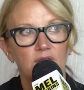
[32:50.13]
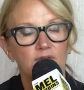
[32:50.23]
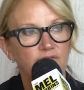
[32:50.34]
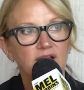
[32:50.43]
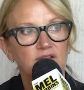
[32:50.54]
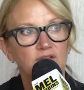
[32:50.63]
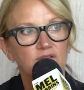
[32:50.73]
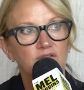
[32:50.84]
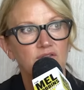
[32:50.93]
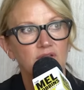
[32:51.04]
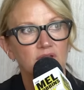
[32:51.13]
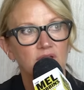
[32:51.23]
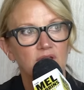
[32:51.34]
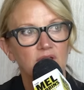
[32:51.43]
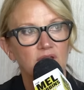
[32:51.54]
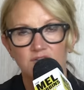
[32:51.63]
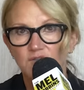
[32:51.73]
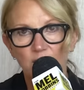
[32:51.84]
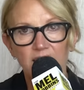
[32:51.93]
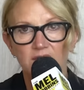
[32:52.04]
The fact is, it
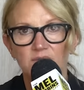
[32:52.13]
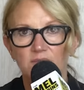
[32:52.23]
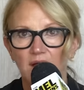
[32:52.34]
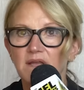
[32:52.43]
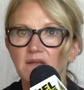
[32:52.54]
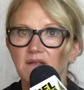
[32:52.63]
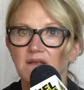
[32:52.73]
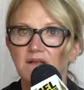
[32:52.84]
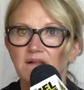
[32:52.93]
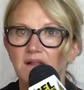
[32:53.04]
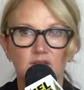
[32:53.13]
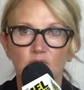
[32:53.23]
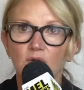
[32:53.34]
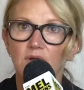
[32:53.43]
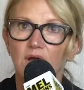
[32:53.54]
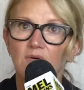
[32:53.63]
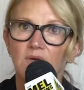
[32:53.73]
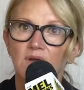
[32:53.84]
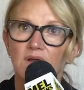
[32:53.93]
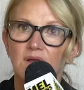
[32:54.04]
just might, right? Like, you don't know.
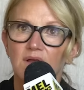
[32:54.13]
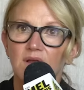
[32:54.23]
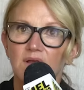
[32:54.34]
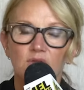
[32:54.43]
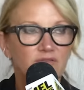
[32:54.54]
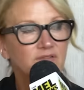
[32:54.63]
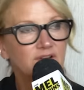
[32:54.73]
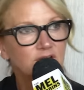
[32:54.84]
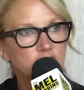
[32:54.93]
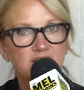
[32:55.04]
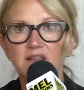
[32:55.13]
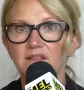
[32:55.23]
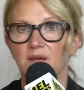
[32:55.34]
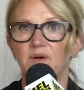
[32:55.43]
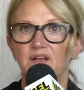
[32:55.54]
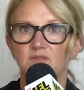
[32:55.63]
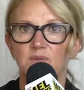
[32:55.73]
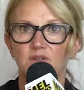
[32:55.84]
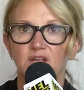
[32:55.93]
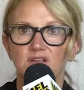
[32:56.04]
You haven't even entertained that
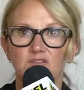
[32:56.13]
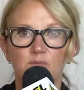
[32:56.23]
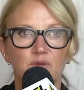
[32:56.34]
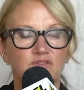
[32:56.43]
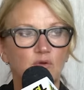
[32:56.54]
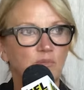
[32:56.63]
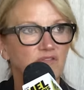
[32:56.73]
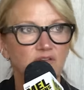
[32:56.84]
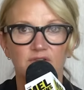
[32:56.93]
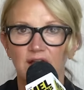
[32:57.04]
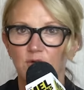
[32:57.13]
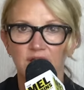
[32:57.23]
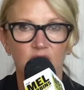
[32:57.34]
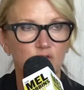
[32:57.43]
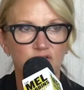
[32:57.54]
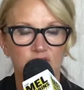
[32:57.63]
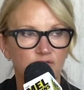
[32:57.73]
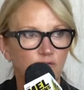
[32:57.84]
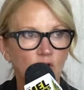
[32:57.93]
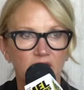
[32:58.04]
possibility because you've been so busy firing arrows at
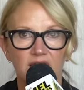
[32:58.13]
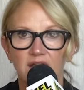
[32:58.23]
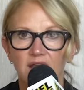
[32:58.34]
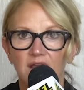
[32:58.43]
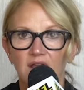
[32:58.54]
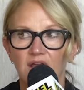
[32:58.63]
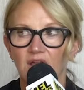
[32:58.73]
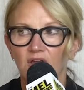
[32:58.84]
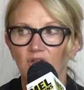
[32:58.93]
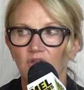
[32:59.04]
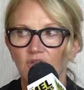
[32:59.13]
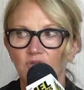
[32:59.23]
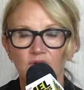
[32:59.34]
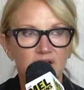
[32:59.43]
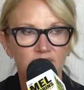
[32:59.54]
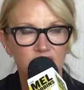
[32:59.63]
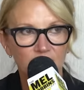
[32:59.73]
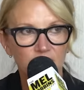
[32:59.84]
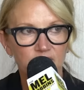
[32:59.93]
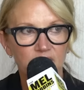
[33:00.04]
your forehead, you didn't even
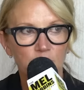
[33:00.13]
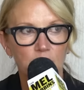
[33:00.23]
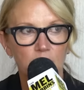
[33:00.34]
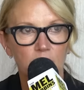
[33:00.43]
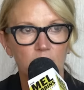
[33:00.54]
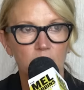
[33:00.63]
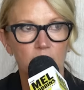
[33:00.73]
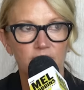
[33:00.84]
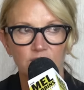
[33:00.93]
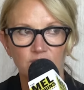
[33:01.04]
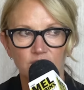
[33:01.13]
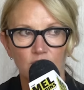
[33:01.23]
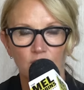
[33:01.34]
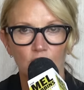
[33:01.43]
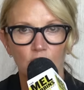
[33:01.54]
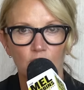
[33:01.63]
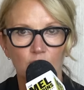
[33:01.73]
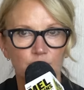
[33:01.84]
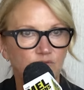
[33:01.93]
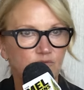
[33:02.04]
stop to think, well, there's a
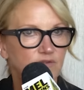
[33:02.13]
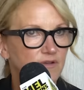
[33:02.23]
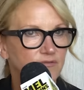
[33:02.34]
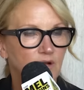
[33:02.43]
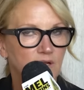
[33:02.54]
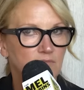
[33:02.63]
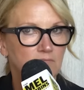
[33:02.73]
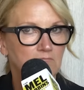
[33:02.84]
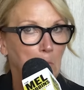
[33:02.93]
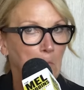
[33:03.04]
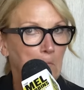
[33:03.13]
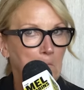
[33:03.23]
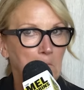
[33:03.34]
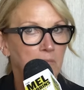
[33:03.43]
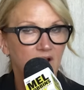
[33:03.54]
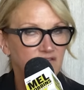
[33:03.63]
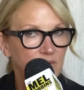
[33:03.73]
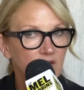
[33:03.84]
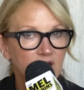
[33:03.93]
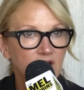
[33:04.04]
whole different
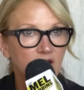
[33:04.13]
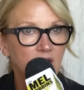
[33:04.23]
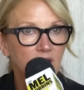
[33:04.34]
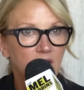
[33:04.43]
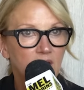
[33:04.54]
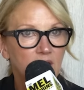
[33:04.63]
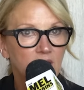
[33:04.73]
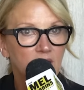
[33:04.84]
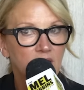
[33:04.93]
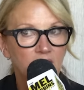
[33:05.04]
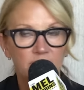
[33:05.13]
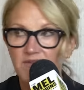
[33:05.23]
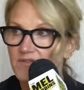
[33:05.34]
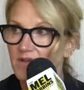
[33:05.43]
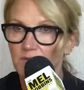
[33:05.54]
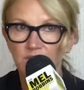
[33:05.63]
possibility here. And based on